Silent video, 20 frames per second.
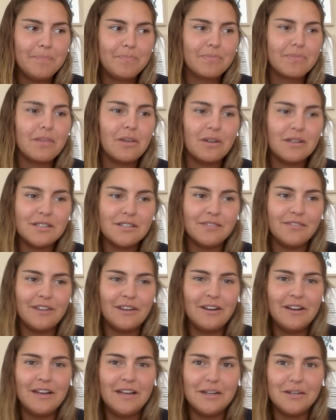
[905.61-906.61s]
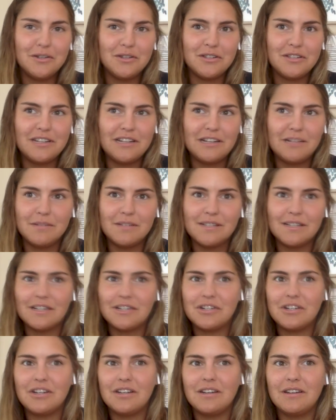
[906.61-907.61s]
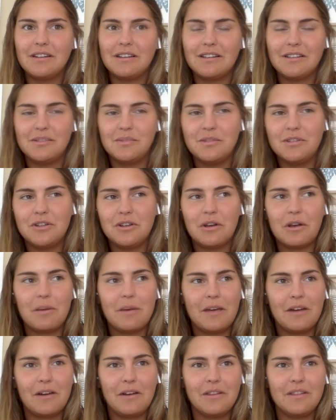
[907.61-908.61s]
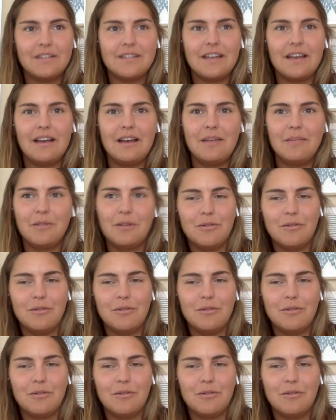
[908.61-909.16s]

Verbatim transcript: you know it's a very interesting position because we joke about it all the time.